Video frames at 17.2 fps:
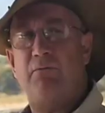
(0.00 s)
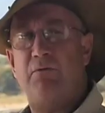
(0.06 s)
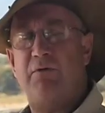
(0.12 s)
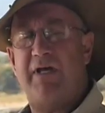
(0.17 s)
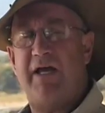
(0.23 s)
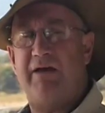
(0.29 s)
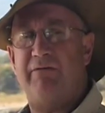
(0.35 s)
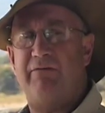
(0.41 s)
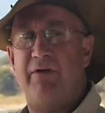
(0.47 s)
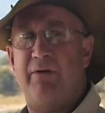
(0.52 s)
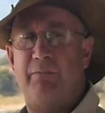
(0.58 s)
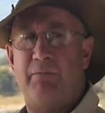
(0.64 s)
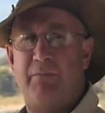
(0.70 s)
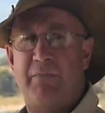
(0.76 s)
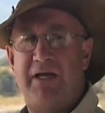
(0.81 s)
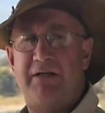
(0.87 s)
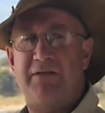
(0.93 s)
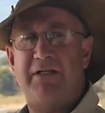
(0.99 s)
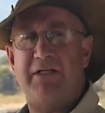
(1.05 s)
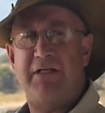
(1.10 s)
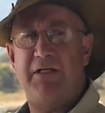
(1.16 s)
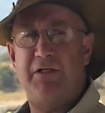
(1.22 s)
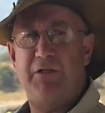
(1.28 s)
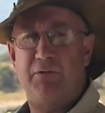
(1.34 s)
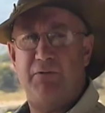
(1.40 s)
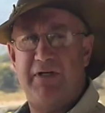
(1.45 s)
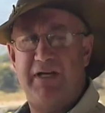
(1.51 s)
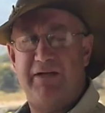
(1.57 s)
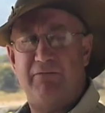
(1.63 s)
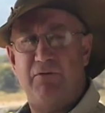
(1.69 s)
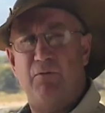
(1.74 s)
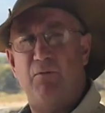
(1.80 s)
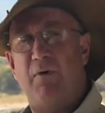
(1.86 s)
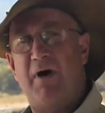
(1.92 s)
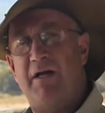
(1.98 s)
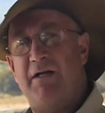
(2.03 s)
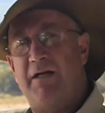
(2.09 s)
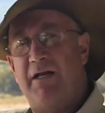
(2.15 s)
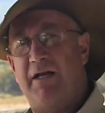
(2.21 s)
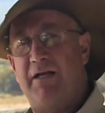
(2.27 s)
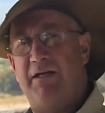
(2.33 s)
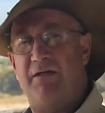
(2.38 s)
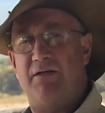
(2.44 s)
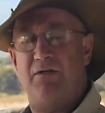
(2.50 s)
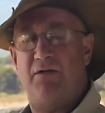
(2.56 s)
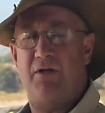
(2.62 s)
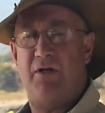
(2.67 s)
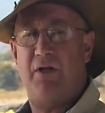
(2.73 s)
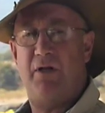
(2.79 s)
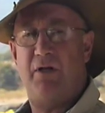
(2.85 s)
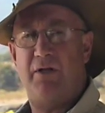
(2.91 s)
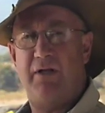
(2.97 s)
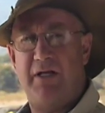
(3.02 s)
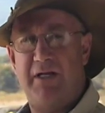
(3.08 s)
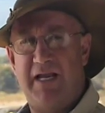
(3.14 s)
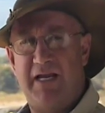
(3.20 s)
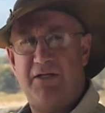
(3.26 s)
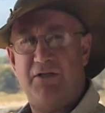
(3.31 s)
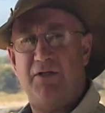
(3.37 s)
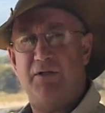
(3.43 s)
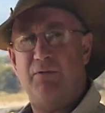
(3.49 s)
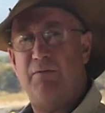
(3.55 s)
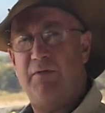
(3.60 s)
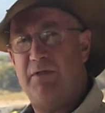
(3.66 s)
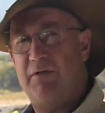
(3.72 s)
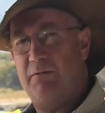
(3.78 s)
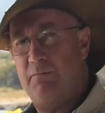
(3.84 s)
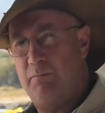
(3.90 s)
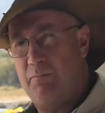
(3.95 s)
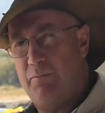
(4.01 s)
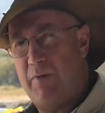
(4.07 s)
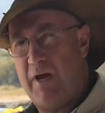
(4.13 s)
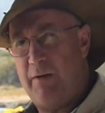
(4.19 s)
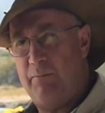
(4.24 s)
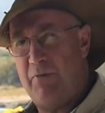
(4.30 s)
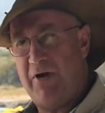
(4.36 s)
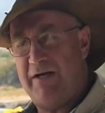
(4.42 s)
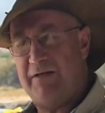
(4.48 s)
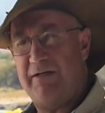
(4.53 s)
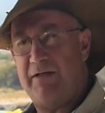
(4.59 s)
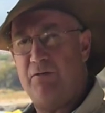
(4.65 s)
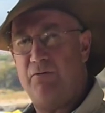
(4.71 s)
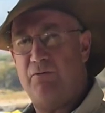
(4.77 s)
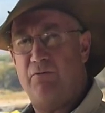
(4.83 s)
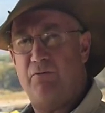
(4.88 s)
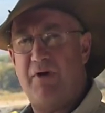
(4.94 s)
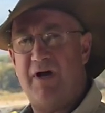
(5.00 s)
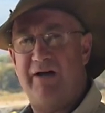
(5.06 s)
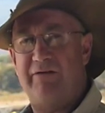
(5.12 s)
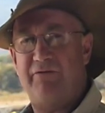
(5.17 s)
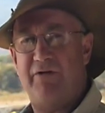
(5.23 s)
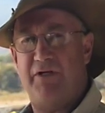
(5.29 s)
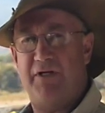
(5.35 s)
will cover basically your level 1 is the lecture with a practical drive, so